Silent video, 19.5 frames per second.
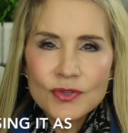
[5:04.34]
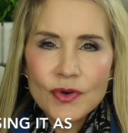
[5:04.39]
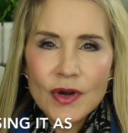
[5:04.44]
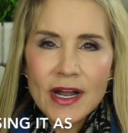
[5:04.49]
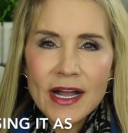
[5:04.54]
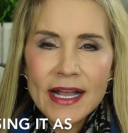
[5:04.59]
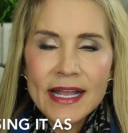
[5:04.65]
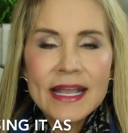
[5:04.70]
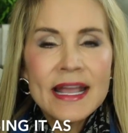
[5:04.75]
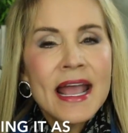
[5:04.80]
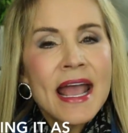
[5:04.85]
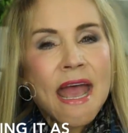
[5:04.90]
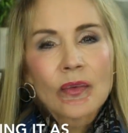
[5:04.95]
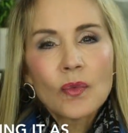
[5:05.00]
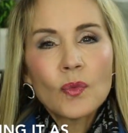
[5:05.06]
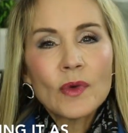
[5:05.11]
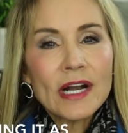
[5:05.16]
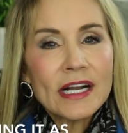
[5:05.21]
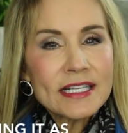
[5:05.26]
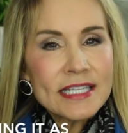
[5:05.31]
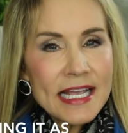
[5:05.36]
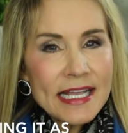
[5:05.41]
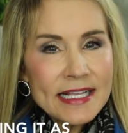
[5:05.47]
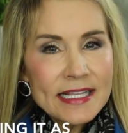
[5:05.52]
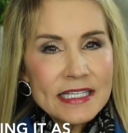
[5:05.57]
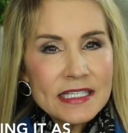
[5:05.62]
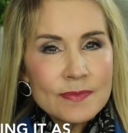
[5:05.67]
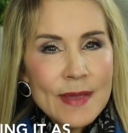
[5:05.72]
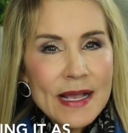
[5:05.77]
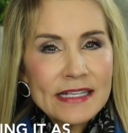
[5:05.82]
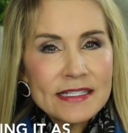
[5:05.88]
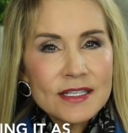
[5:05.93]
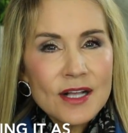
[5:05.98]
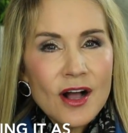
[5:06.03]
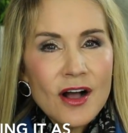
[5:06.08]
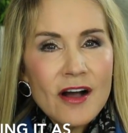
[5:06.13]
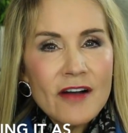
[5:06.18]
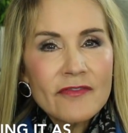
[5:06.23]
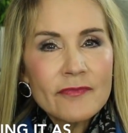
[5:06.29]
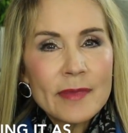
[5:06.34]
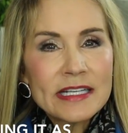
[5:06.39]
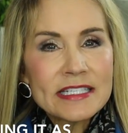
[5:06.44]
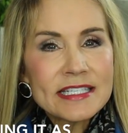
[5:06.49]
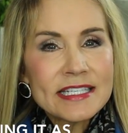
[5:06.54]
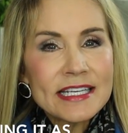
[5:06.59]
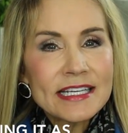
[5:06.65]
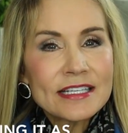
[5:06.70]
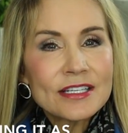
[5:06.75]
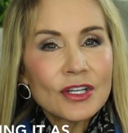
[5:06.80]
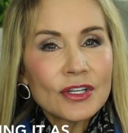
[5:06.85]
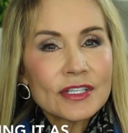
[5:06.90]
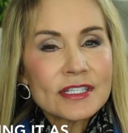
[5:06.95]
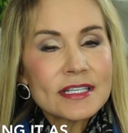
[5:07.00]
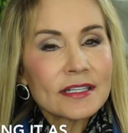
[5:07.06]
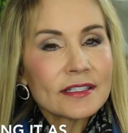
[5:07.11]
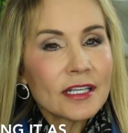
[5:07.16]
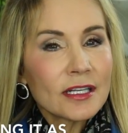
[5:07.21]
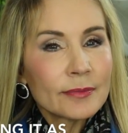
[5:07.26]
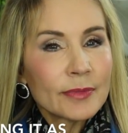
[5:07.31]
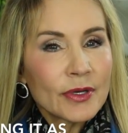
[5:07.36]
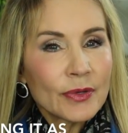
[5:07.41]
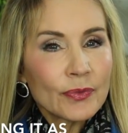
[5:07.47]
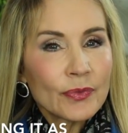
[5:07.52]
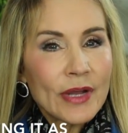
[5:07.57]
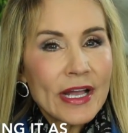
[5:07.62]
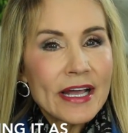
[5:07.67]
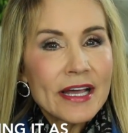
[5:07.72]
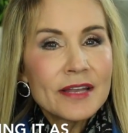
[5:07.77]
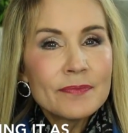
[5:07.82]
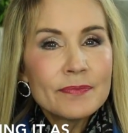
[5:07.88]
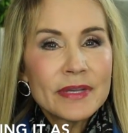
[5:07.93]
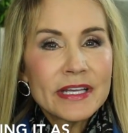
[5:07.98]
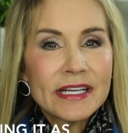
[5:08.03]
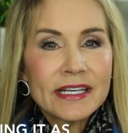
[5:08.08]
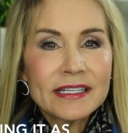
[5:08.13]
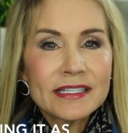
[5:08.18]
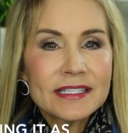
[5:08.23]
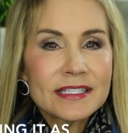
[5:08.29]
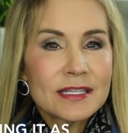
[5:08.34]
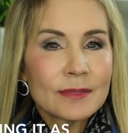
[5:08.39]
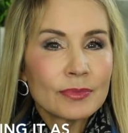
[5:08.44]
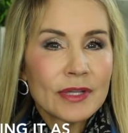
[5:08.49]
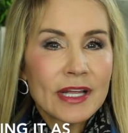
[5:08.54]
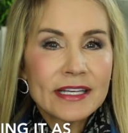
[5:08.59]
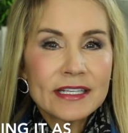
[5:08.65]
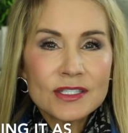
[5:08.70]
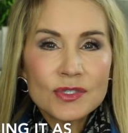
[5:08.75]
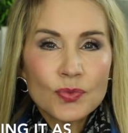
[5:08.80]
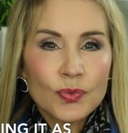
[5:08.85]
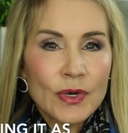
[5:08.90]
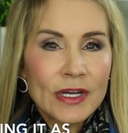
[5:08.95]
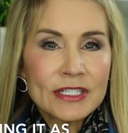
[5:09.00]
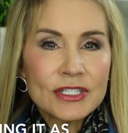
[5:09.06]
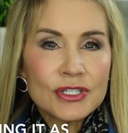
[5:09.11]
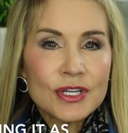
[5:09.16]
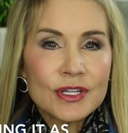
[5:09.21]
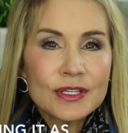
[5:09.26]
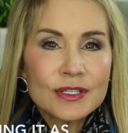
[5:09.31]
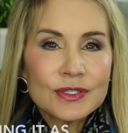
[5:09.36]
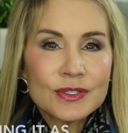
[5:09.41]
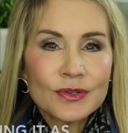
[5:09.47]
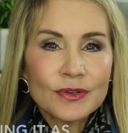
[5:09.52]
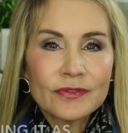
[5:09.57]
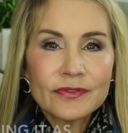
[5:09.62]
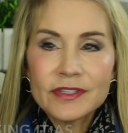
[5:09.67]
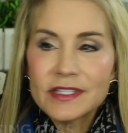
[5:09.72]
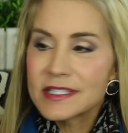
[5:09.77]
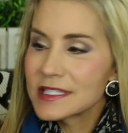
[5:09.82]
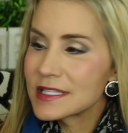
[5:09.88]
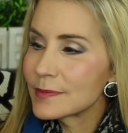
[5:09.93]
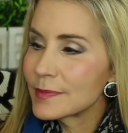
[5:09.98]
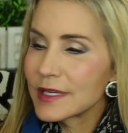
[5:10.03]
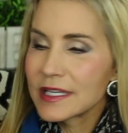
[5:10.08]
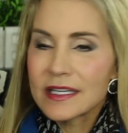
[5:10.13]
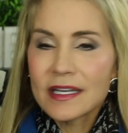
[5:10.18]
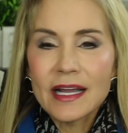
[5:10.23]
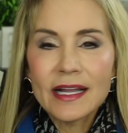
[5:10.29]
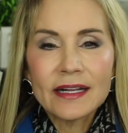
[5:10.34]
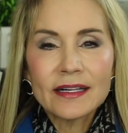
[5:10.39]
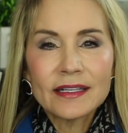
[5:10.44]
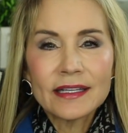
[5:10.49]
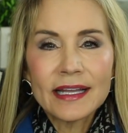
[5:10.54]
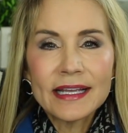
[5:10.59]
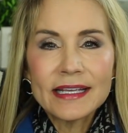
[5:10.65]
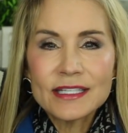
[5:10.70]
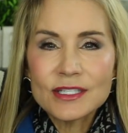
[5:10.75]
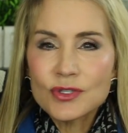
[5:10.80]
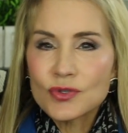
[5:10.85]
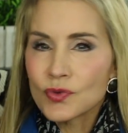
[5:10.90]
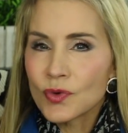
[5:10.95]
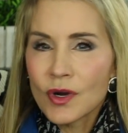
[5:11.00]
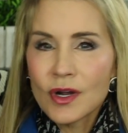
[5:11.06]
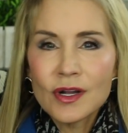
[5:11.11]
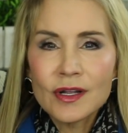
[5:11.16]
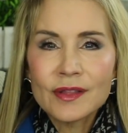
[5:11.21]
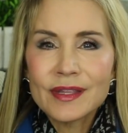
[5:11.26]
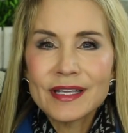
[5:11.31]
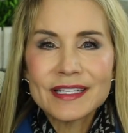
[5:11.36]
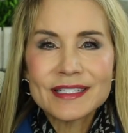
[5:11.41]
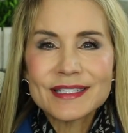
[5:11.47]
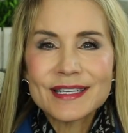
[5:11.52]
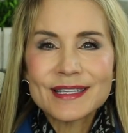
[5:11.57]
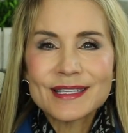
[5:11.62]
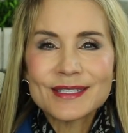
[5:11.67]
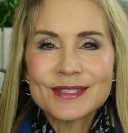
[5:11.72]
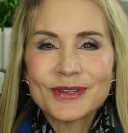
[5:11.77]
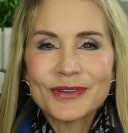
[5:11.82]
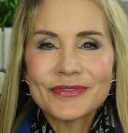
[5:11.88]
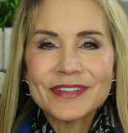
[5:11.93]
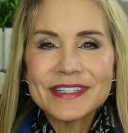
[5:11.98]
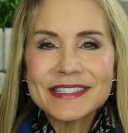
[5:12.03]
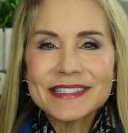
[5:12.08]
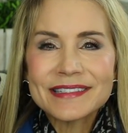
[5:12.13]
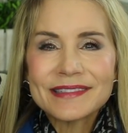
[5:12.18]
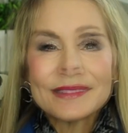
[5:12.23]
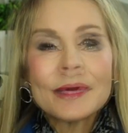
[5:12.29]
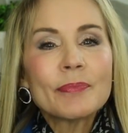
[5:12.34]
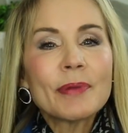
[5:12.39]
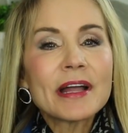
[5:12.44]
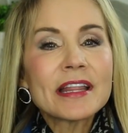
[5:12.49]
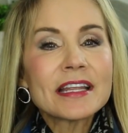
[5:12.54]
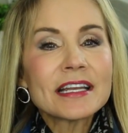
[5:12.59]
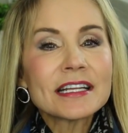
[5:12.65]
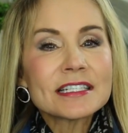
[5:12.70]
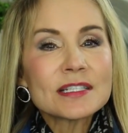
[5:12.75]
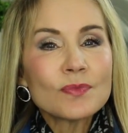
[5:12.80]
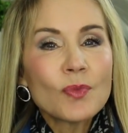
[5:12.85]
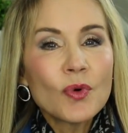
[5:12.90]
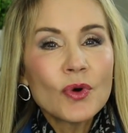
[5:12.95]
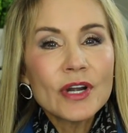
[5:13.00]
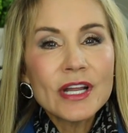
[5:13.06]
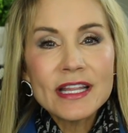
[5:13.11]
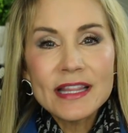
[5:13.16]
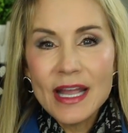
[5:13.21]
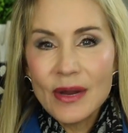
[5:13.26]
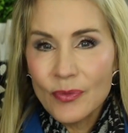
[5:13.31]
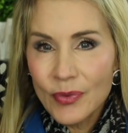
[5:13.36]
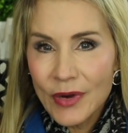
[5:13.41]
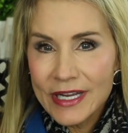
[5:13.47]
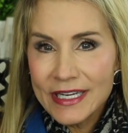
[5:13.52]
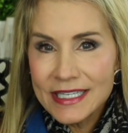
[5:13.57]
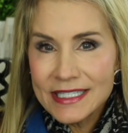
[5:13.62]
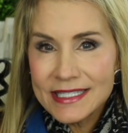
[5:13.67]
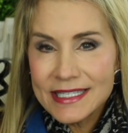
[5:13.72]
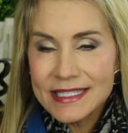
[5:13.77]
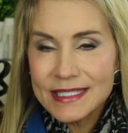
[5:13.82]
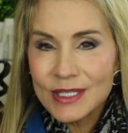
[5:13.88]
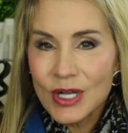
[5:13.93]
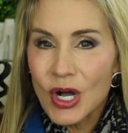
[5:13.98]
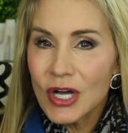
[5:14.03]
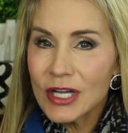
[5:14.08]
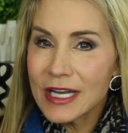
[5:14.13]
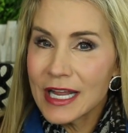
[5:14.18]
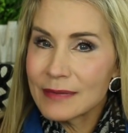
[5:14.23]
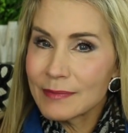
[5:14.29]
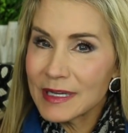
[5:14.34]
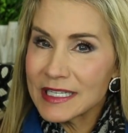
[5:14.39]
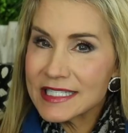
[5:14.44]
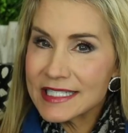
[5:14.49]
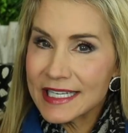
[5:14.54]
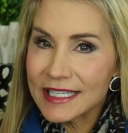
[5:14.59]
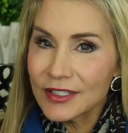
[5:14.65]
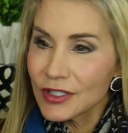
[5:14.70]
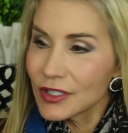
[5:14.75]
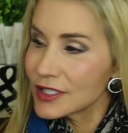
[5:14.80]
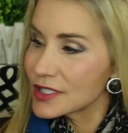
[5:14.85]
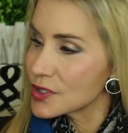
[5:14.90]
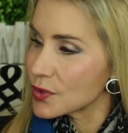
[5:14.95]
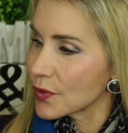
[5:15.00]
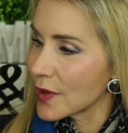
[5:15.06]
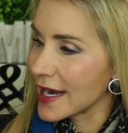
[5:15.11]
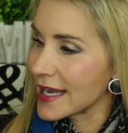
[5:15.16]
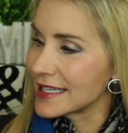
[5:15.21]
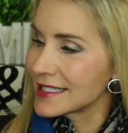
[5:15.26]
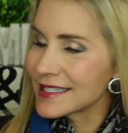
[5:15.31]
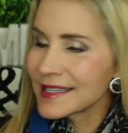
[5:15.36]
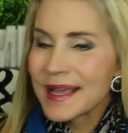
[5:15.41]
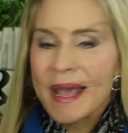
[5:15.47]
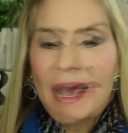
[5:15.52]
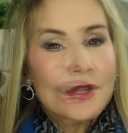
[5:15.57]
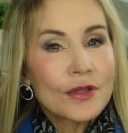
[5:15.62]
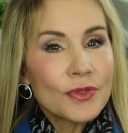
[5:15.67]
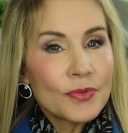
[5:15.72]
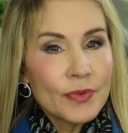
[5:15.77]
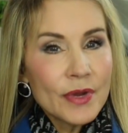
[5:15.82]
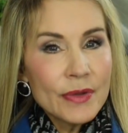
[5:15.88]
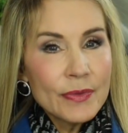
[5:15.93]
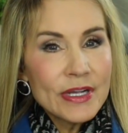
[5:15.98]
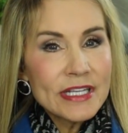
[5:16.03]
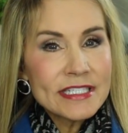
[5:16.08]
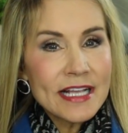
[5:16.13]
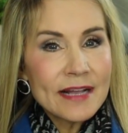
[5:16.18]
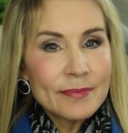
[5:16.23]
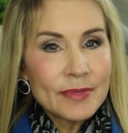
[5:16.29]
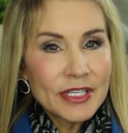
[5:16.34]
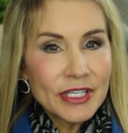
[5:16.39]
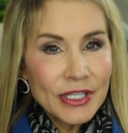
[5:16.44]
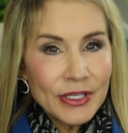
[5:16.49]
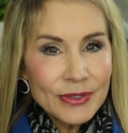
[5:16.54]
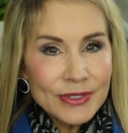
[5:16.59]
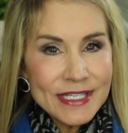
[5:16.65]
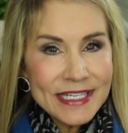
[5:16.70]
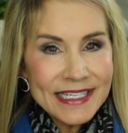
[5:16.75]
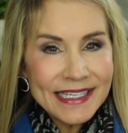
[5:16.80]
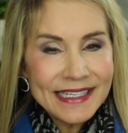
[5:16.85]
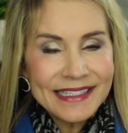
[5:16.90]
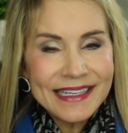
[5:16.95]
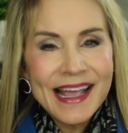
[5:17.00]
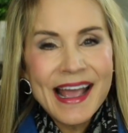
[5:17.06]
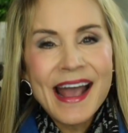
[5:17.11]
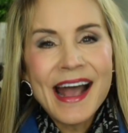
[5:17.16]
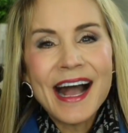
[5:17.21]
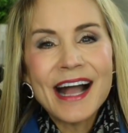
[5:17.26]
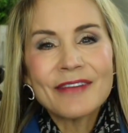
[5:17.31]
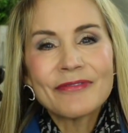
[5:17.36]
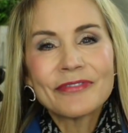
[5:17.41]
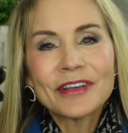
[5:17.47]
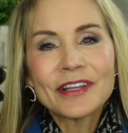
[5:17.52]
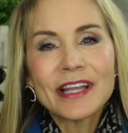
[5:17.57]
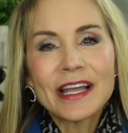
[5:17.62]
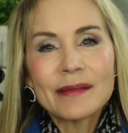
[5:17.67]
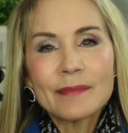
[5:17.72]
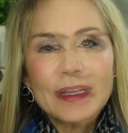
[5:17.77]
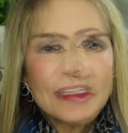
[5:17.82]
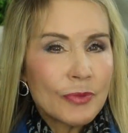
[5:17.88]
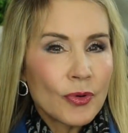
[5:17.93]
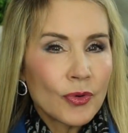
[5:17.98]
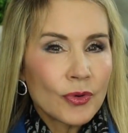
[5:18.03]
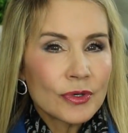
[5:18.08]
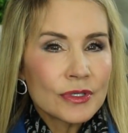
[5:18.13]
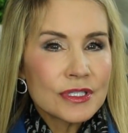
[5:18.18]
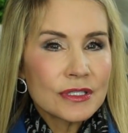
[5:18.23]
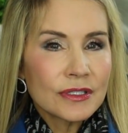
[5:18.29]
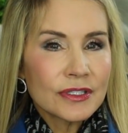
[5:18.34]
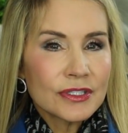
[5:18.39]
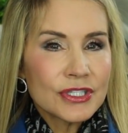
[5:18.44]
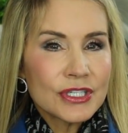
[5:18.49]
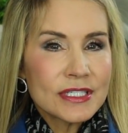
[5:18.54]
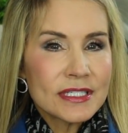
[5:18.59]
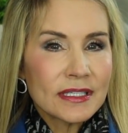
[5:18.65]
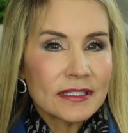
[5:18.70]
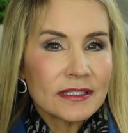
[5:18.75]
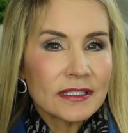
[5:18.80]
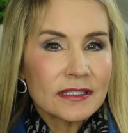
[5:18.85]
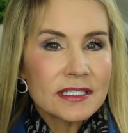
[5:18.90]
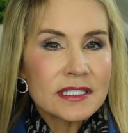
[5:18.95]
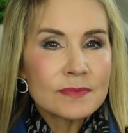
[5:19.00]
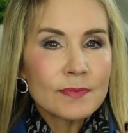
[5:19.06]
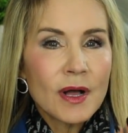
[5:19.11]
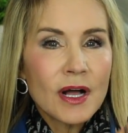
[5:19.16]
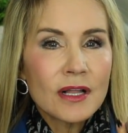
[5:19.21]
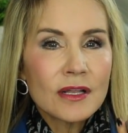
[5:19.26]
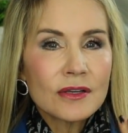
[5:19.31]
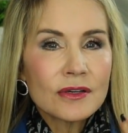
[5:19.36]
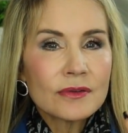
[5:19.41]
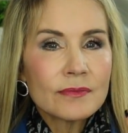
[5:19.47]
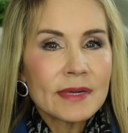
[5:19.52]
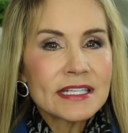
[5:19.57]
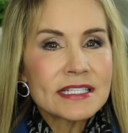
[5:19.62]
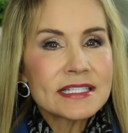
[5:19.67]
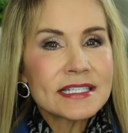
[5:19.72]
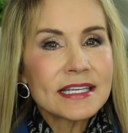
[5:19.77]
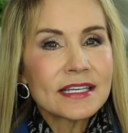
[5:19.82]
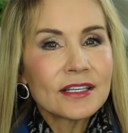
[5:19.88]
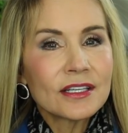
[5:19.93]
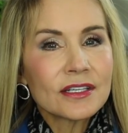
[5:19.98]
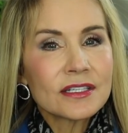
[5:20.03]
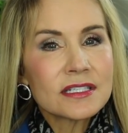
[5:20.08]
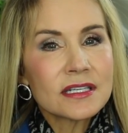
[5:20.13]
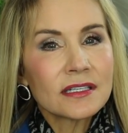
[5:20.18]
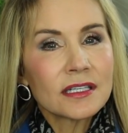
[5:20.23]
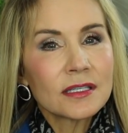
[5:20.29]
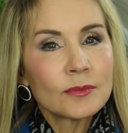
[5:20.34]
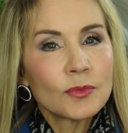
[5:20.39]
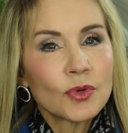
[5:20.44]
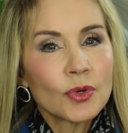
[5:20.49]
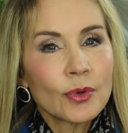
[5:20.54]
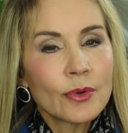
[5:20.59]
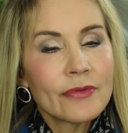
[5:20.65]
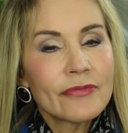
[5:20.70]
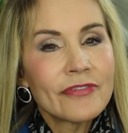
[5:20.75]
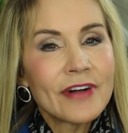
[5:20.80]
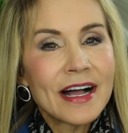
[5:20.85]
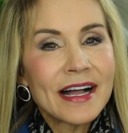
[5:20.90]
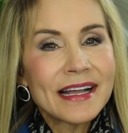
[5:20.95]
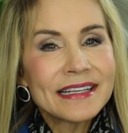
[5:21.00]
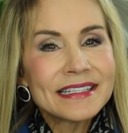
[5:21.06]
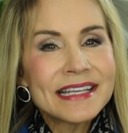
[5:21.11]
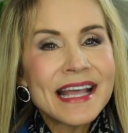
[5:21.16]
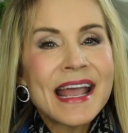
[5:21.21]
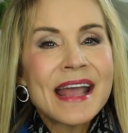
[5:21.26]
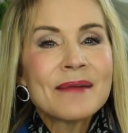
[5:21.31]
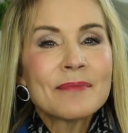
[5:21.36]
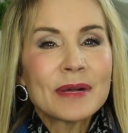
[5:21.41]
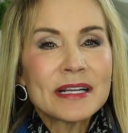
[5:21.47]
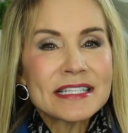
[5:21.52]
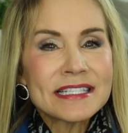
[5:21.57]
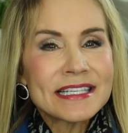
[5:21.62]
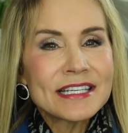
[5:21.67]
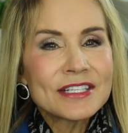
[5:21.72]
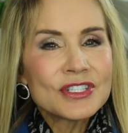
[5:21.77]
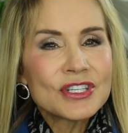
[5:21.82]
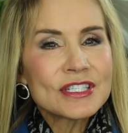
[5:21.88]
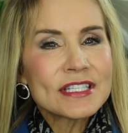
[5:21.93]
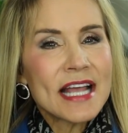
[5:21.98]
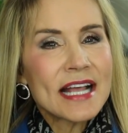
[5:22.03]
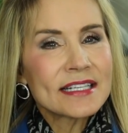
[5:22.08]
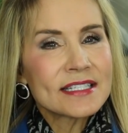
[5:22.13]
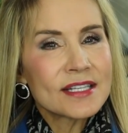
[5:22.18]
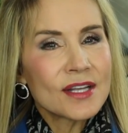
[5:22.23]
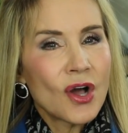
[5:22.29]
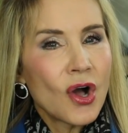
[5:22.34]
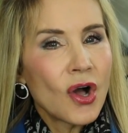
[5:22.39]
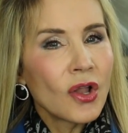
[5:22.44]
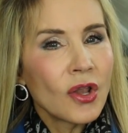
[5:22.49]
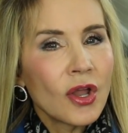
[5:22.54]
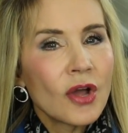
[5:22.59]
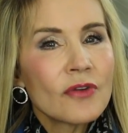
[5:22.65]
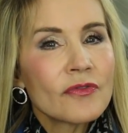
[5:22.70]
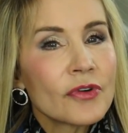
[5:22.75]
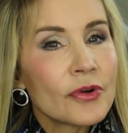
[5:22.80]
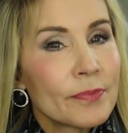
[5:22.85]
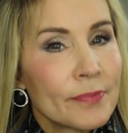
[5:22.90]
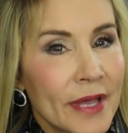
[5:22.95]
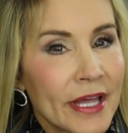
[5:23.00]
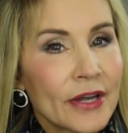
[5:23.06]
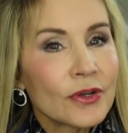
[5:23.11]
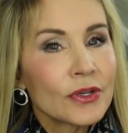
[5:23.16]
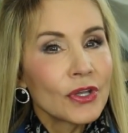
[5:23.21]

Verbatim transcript: dry, when I take this mask off, my skin looks a little bit red because the blood is rushed to the surface. The bentonite clay is drawing things to the surface. But by the next morning, that redness is gone and my skin looks great. In the three weeks I've been using it, I feel like my pores look just a little smaller, my skin looks a little more refined, my skin just has an all over better